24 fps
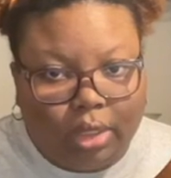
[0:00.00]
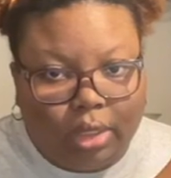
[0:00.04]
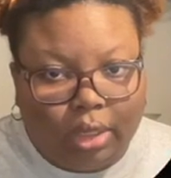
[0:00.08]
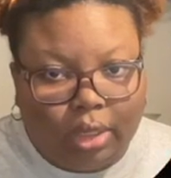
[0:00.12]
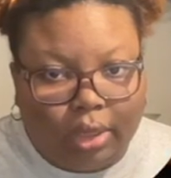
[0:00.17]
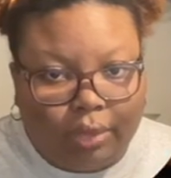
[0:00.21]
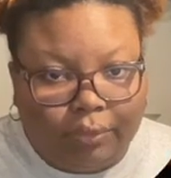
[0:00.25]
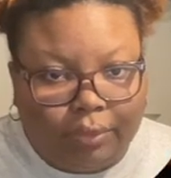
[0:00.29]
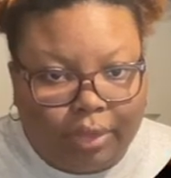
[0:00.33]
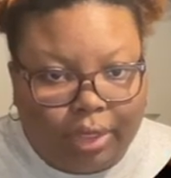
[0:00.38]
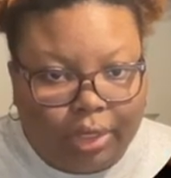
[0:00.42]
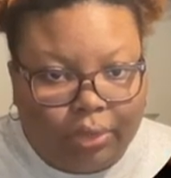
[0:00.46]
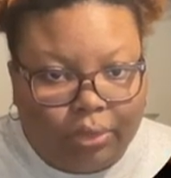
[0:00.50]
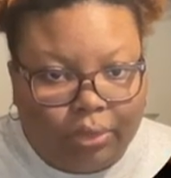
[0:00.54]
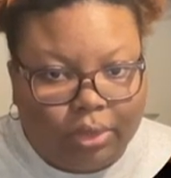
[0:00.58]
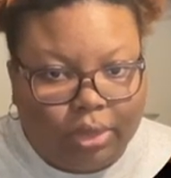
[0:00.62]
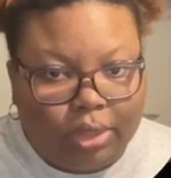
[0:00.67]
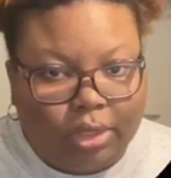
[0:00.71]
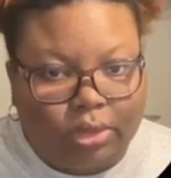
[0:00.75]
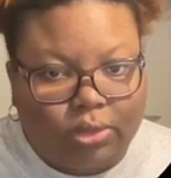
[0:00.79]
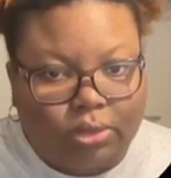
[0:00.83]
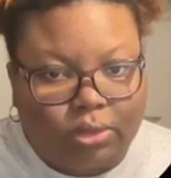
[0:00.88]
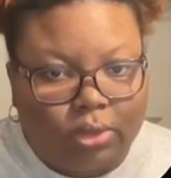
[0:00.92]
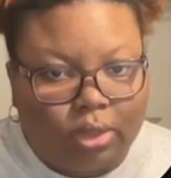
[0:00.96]
of ink with
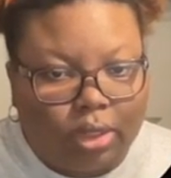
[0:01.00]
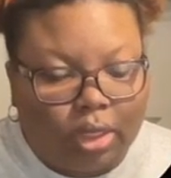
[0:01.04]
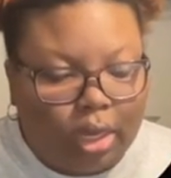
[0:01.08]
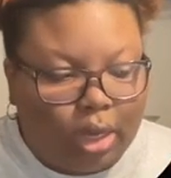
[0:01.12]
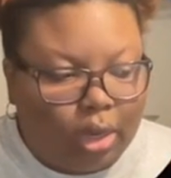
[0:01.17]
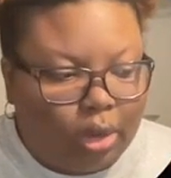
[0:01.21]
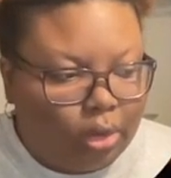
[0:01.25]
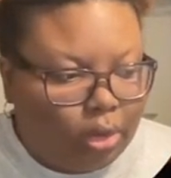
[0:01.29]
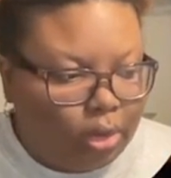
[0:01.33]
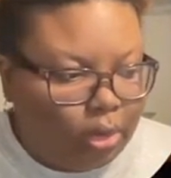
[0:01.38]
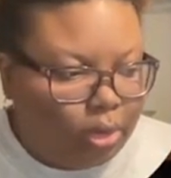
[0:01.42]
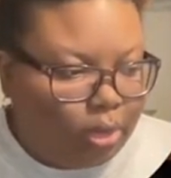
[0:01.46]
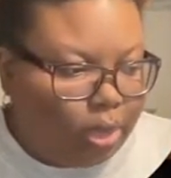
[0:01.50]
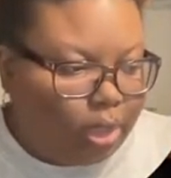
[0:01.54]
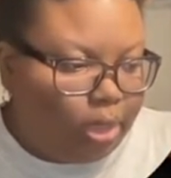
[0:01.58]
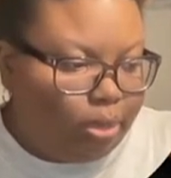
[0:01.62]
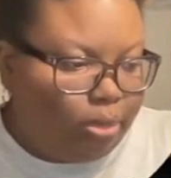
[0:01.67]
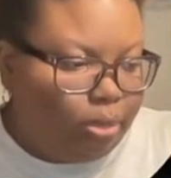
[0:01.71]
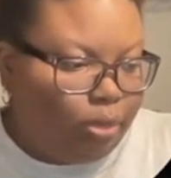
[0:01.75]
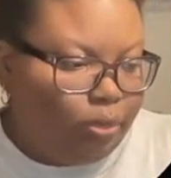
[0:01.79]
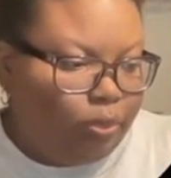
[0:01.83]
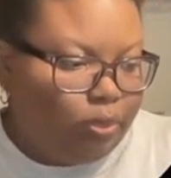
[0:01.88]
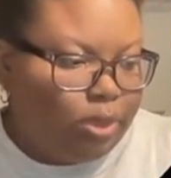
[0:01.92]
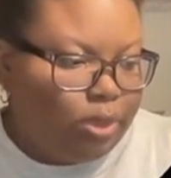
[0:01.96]
this one, I'll go ahead and move to